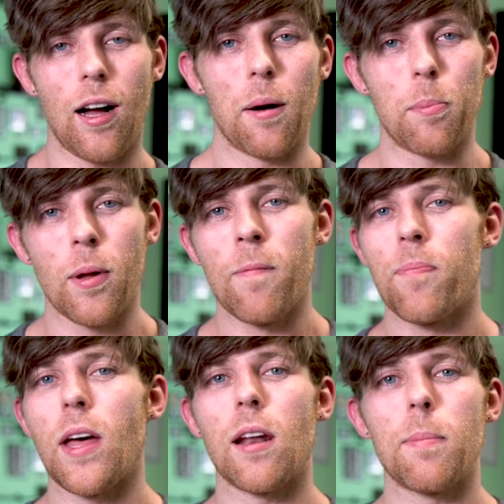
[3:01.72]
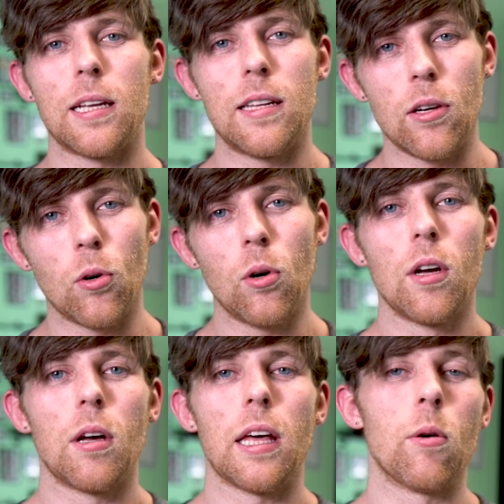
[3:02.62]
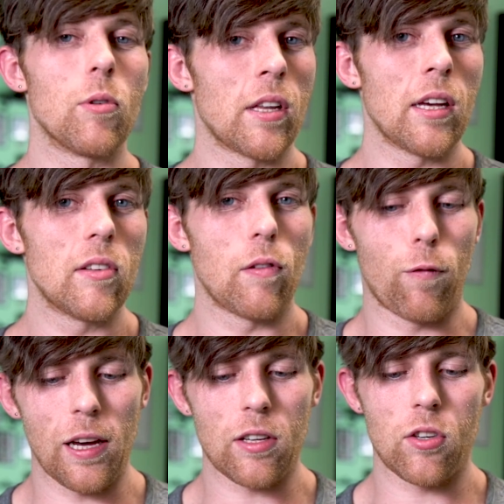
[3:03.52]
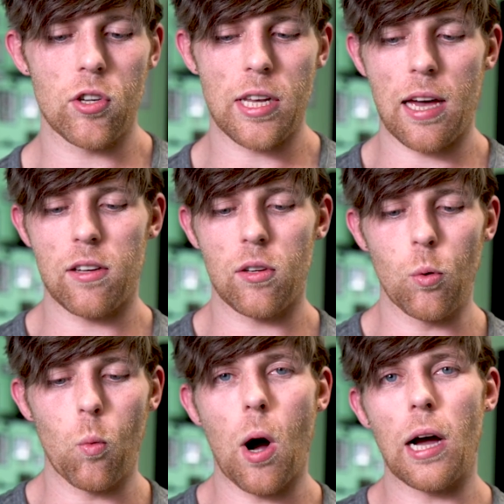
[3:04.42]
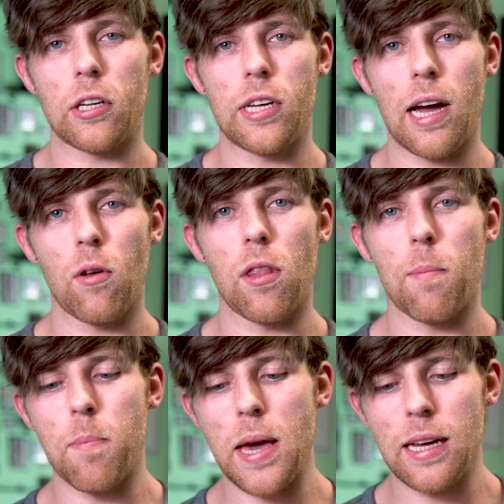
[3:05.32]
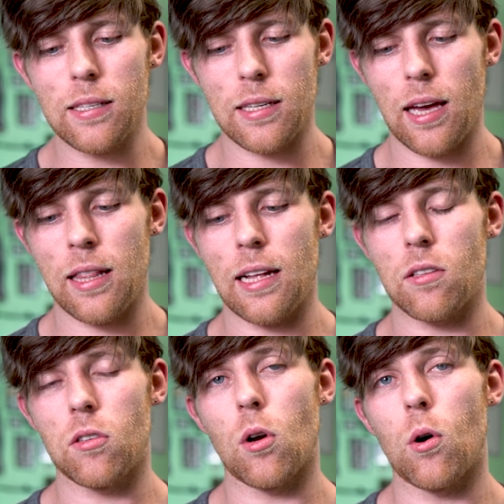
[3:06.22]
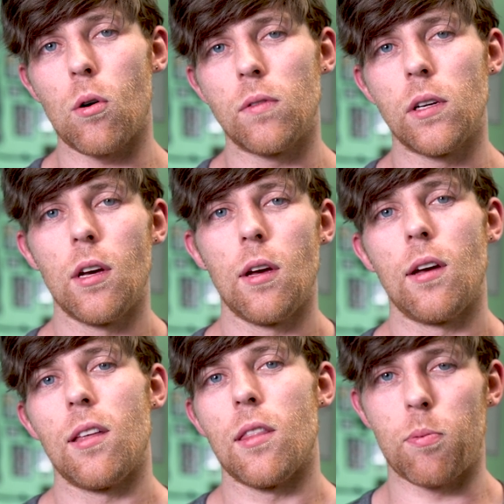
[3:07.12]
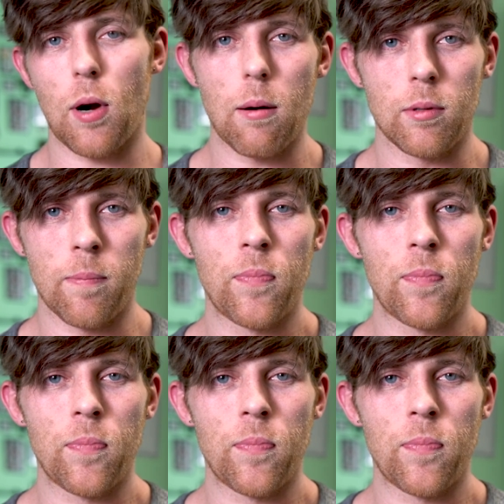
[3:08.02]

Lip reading: up. Not a big deal, and it was an easy fix. It just had to wash down the base, and that solved the problem.